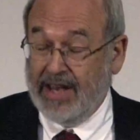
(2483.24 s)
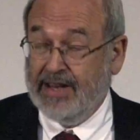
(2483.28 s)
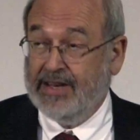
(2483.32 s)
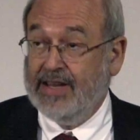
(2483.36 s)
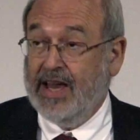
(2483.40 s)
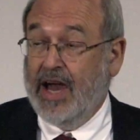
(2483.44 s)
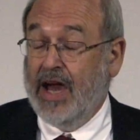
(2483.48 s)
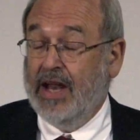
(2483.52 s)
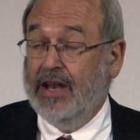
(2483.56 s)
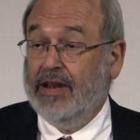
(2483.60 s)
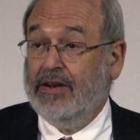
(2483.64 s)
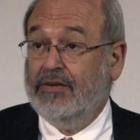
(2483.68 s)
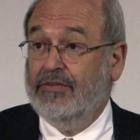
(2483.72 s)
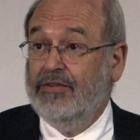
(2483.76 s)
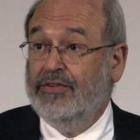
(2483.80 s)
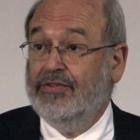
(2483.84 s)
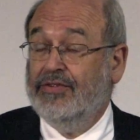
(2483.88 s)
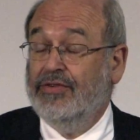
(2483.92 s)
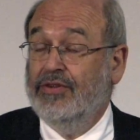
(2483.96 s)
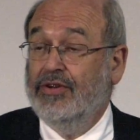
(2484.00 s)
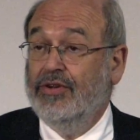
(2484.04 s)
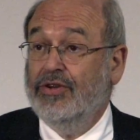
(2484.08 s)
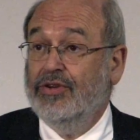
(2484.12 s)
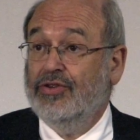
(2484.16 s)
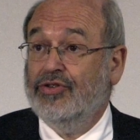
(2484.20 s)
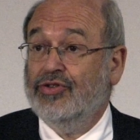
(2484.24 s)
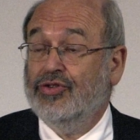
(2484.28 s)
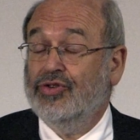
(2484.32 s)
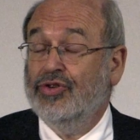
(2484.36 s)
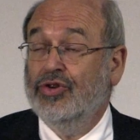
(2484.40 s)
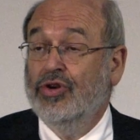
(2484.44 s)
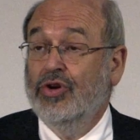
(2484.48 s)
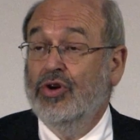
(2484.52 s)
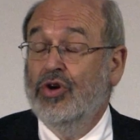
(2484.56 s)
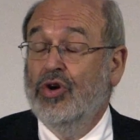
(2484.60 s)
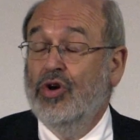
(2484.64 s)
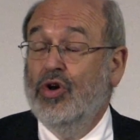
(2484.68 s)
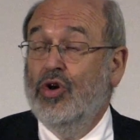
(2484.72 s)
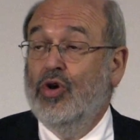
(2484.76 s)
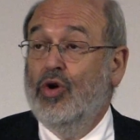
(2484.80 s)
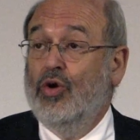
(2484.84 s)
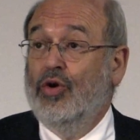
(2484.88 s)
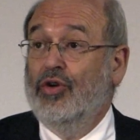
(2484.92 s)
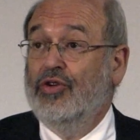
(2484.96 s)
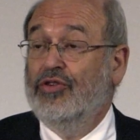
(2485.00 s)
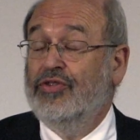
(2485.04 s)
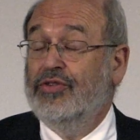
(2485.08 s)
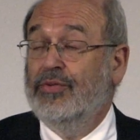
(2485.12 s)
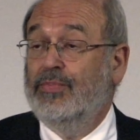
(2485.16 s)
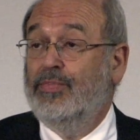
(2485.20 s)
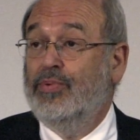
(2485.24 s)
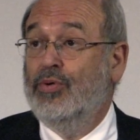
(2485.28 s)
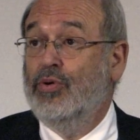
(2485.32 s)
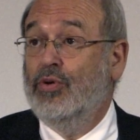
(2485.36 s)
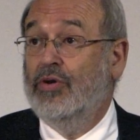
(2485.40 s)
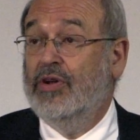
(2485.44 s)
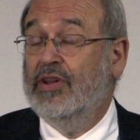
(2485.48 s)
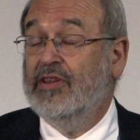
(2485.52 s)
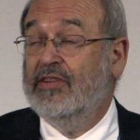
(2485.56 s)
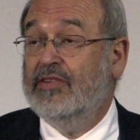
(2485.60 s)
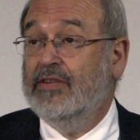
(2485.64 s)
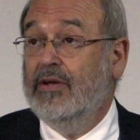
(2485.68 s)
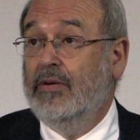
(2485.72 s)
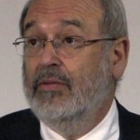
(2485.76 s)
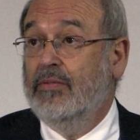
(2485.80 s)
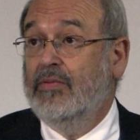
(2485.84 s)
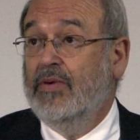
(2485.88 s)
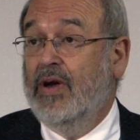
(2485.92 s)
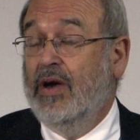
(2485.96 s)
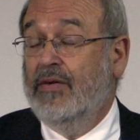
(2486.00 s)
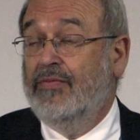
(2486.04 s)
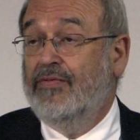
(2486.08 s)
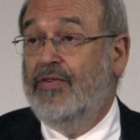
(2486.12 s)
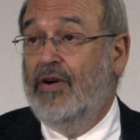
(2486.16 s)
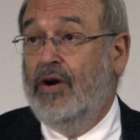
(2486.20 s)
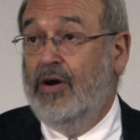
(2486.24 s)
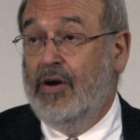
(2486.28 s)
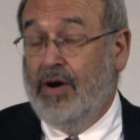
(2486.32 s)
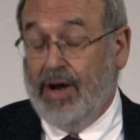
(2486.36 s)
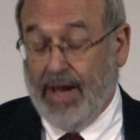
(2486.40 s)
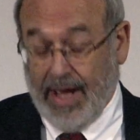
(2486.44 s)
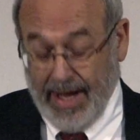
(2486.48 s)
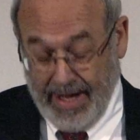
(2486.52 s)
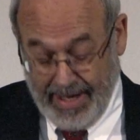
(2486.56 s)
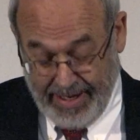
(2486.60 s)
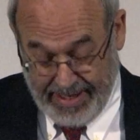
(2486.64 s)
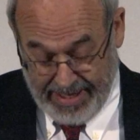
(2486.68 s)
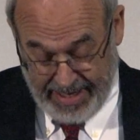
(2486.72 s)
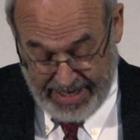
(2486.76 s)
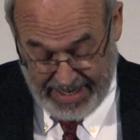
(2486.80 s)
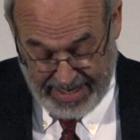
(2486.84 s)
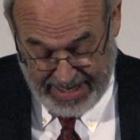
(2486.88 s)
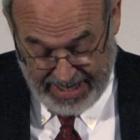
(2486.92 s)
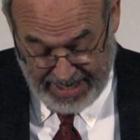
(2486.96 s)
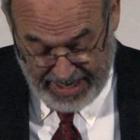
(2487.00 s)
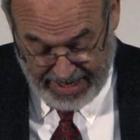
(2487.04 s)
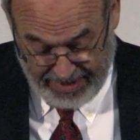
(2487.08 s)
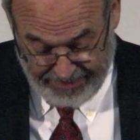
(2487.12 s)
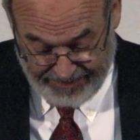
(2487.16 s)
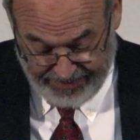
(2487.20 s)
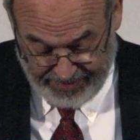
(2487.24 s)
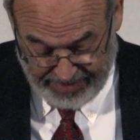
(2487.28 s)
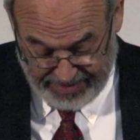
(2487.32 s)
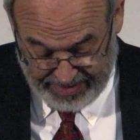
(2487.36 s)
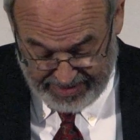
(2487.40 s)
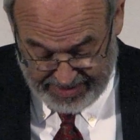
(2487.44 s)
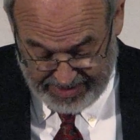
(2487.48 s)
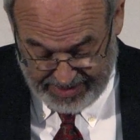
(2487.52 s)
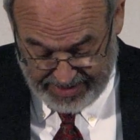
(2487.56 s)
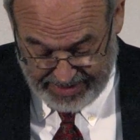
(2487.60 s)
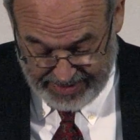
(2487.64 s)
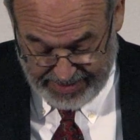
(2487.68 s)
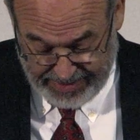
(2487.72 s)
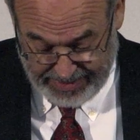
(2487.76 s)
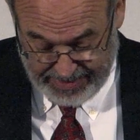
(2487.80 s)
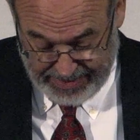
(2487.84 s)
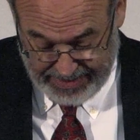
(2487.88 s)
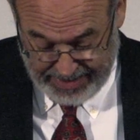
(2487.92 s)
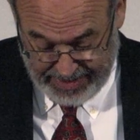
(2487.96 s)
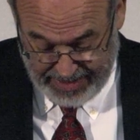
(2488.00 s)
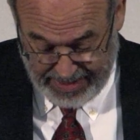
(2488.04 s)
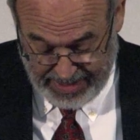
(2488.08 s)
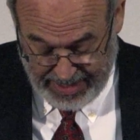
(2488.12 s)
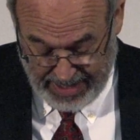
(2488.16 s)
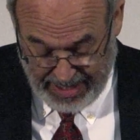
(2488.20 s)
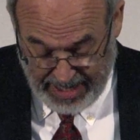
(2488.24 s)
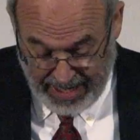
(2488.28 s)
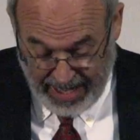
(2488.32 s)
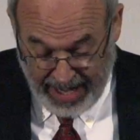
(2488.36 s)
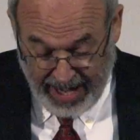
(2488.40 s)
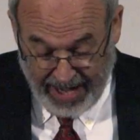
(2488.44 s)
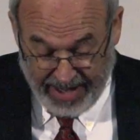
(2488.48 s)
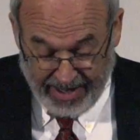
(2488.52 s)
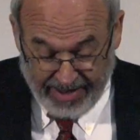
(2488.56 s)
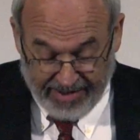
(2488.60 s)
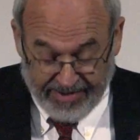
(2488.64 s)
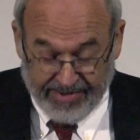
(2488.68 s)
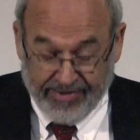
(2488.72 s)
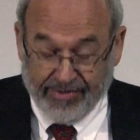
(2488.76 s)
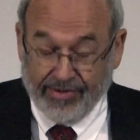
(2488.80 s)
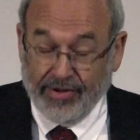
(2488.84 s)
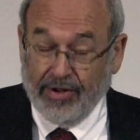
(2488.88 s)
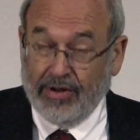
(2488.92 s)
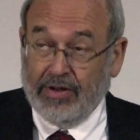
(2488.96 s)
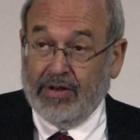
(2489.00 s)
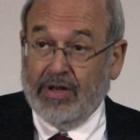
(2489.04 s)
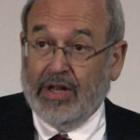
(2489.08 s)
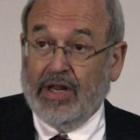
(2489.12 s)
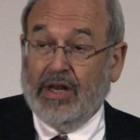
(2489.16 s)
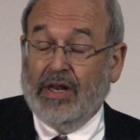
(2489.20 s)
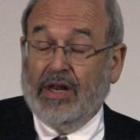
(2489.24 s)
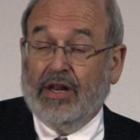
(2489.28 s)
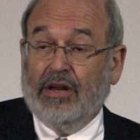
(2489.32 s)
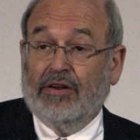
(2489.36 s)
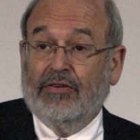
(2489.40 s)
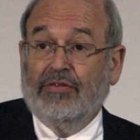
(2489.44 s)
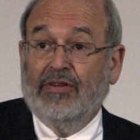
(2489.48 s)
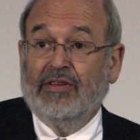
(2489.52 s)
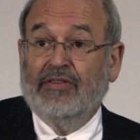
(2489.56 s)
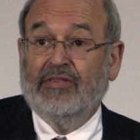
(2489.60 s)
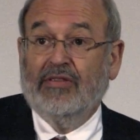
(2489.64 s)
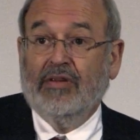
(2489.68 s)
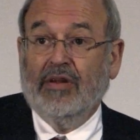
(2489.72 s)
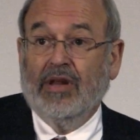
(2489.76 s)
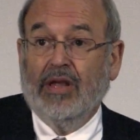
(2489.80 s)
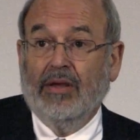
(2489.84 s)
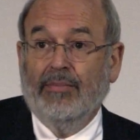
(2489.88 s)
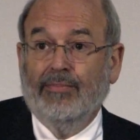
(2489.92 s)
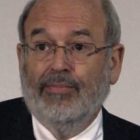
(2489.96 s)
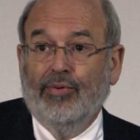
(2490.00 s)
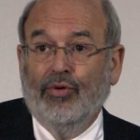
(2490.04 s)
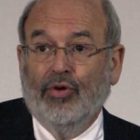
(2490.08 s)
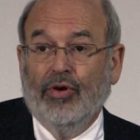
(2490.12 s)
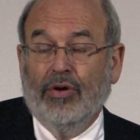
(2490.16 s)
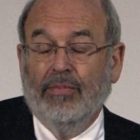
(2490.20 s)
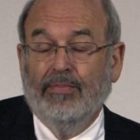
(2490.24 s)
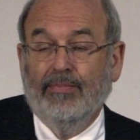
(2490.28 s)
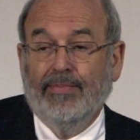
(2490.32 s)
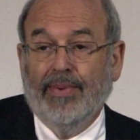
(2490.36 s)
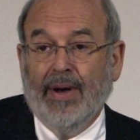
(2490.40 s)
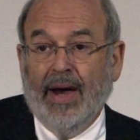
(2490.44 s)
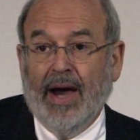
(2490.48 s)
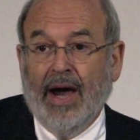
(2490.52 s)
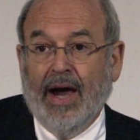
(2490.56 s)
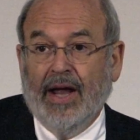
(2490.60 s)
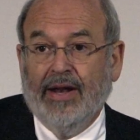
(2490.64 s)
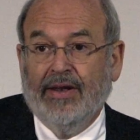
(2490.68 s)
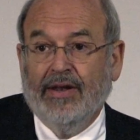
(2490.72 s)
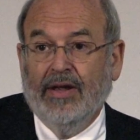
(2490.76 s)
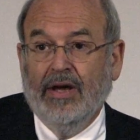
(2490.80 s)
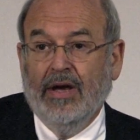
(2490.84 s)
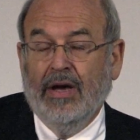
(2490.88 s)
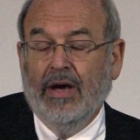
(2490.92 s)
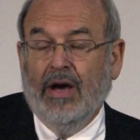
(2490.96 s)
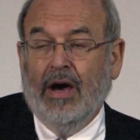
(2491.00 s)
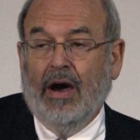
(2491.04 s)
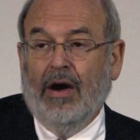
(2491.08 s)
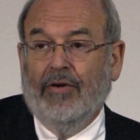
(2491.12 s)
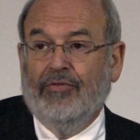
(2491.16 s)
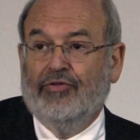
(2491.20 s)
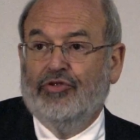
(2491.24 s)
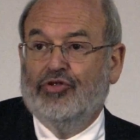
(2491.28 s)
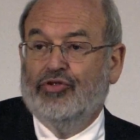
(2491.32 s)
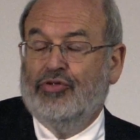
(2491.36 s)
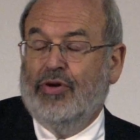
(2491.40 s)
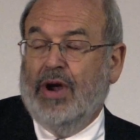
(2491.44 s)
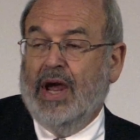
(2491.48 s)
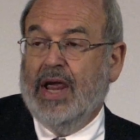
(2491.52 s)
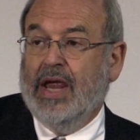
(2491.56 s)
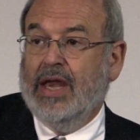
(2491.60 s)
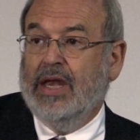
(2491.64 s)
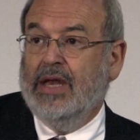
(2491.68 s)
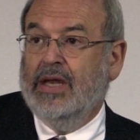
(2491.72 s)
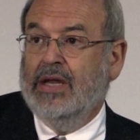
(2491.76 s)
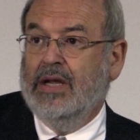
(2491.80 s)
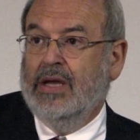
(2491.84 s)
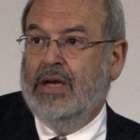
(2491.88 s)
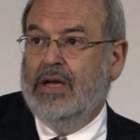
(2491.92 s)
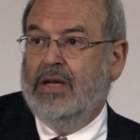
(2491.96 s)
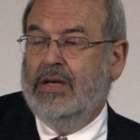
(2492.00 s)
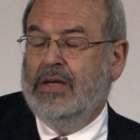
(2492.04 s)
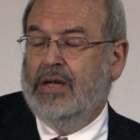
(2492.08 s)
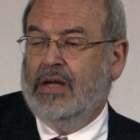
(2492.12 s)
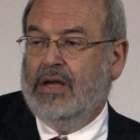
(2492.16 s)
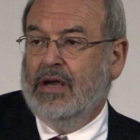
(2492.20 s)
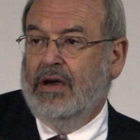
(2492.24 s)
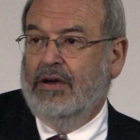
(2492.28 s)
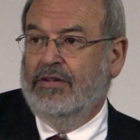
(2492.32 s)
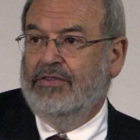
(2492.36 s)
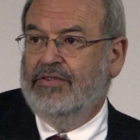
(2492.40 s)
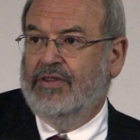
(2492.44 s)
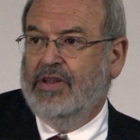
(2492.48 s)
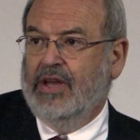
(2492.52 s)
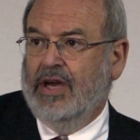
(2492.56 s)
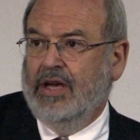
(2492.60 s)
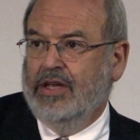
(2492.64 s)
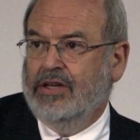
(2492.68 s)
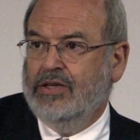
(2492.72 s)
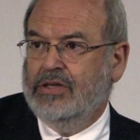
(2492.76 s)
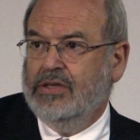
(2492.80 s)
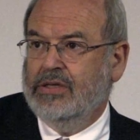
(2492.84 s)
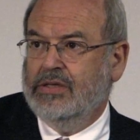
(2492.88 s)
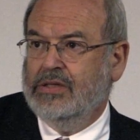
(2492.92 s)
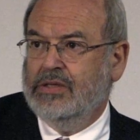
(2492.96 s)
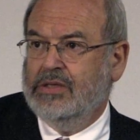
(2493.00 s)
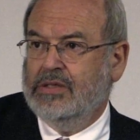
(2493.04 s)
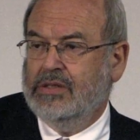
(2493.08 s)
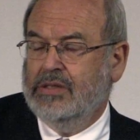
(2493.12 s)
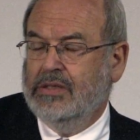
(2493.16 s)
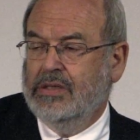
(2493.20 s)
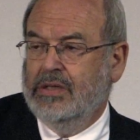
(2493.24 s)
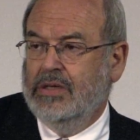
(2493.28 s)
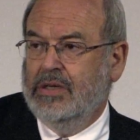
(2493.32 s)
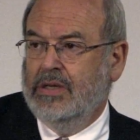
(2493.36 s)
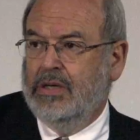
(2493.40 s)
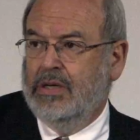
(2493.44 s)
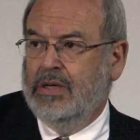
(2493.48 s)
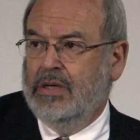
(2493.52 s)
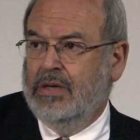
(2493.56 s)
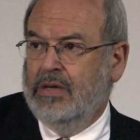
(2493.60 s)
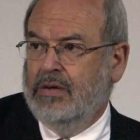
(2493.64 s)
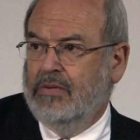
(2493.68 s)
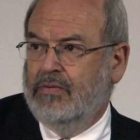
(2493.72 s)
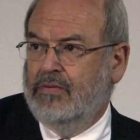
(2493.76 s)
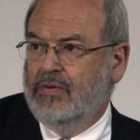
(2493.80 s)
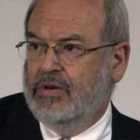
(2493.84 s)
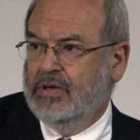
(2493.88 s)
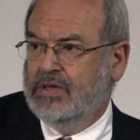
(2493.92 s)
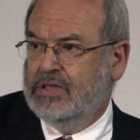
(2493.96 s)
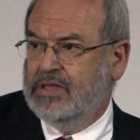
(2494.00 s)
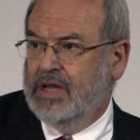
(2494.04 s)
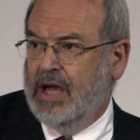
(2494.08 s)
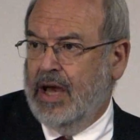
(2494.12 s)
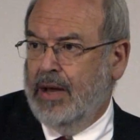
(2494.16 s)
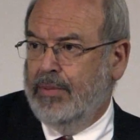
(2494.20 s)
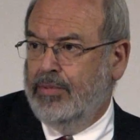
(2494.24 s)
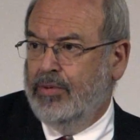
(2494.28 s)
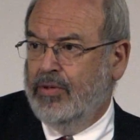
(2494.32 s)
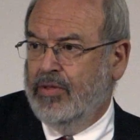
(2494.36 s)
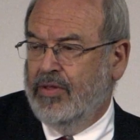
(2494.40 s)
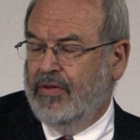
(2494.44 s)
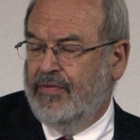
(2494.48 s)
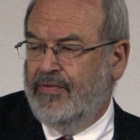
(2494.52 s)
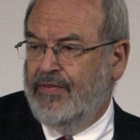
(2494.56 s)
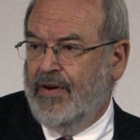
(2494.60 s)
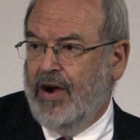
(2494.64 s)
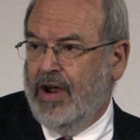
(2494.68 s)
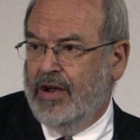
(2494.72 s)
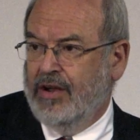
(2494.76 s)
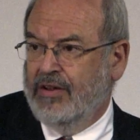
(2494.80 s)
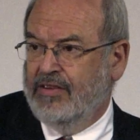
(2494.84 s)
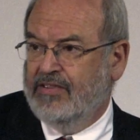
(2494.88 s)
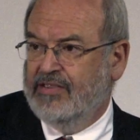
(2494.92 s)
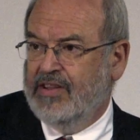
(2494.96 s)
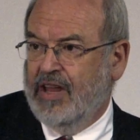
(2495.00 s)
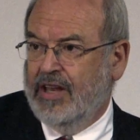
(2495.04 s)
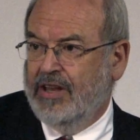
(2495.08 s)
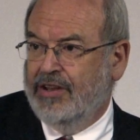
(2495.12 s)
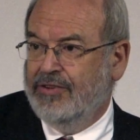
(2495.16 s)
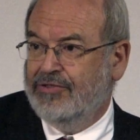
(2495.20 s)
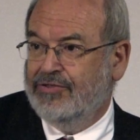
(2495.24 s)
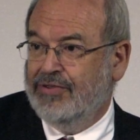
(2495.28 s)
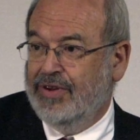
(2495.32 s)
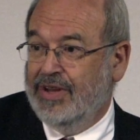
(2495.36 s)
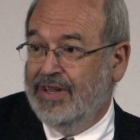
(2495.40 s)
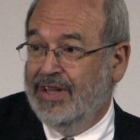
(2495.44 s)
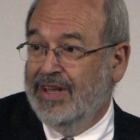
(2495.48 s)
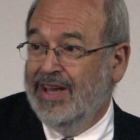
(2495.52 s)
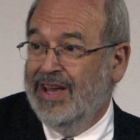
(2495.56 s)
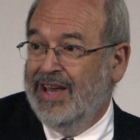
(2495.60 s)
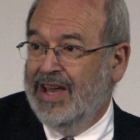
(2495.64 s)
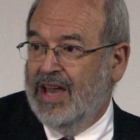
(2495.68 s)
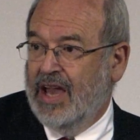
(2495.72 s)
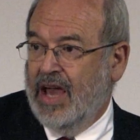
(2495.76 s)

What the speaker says: Antarctic research or in supporting some of our foreign aid efforts. And it's certainly an increasingly important part of trade negotiations, for example, the phytosanitary